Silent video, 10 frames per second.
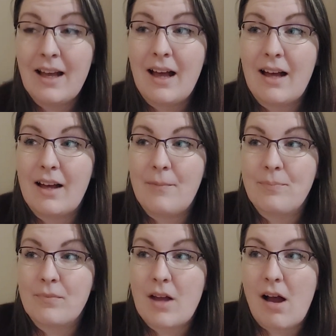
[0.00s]

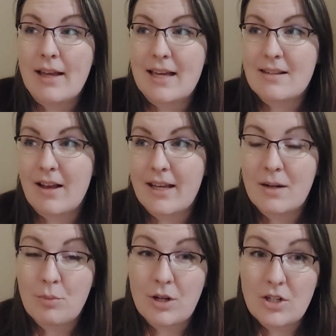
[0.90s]
I guess I can
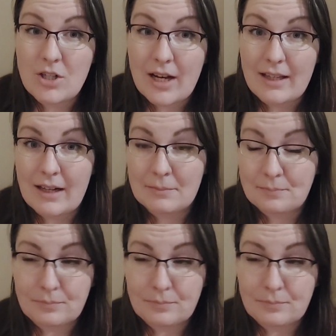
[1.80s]
appreciate that.